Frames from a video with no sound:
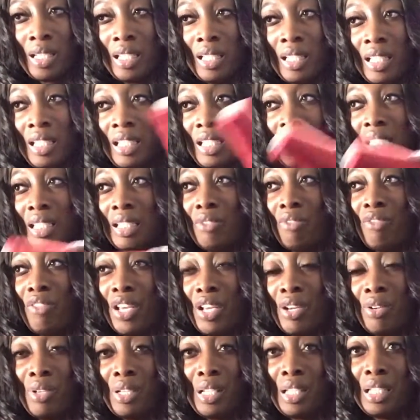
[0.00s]
It's
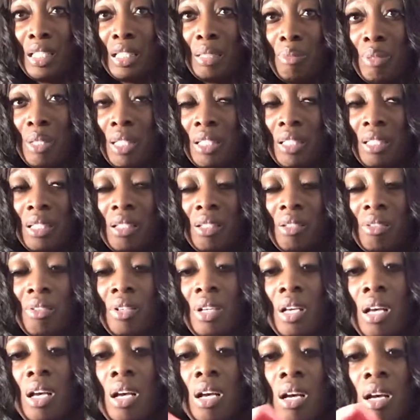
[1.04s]
very expensive,
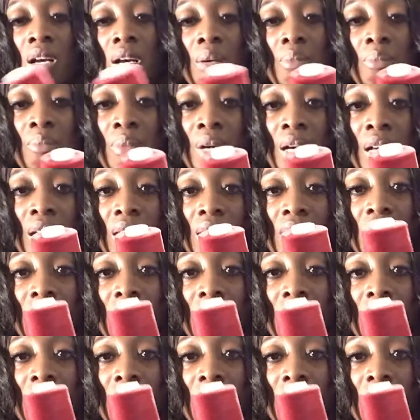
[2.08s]
but